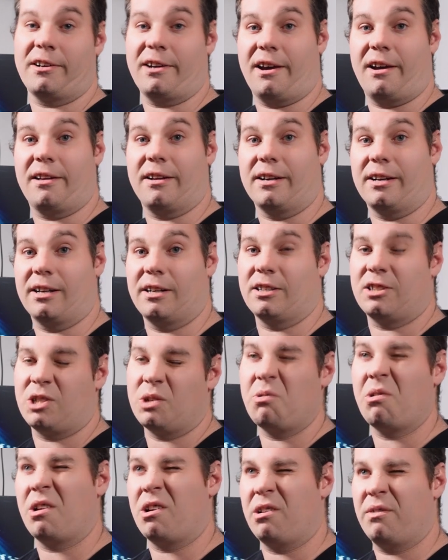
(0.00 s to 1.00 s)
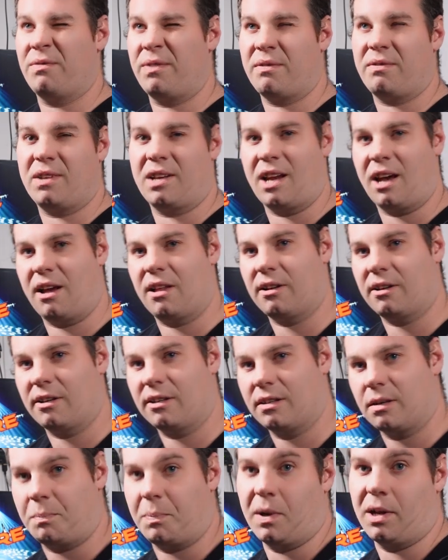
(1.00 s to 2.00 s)

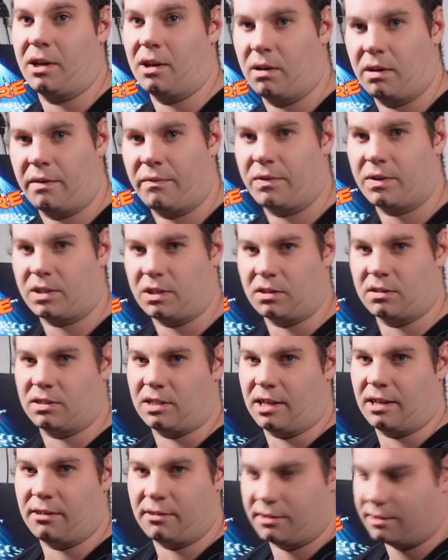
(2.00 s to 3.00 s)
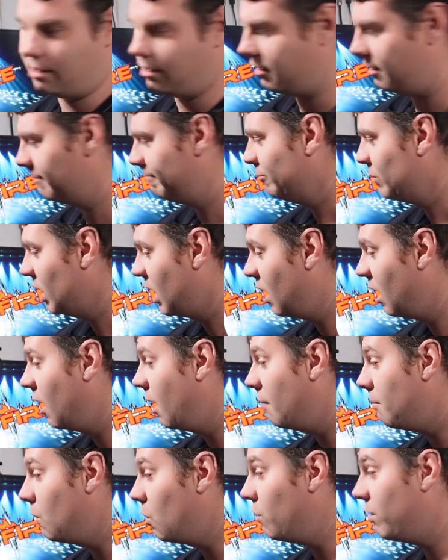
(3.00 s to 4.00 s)
$250, depending on if it's on sale or not,
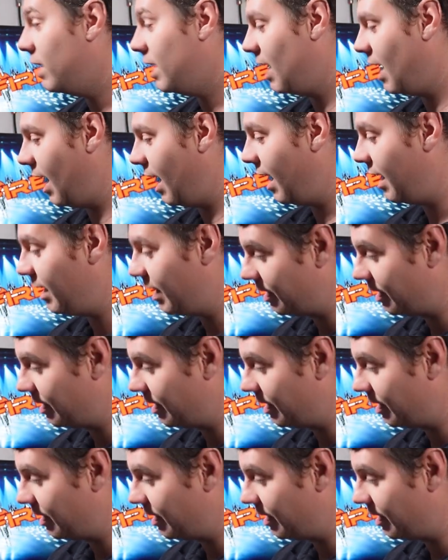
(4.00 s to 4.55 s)
moving head.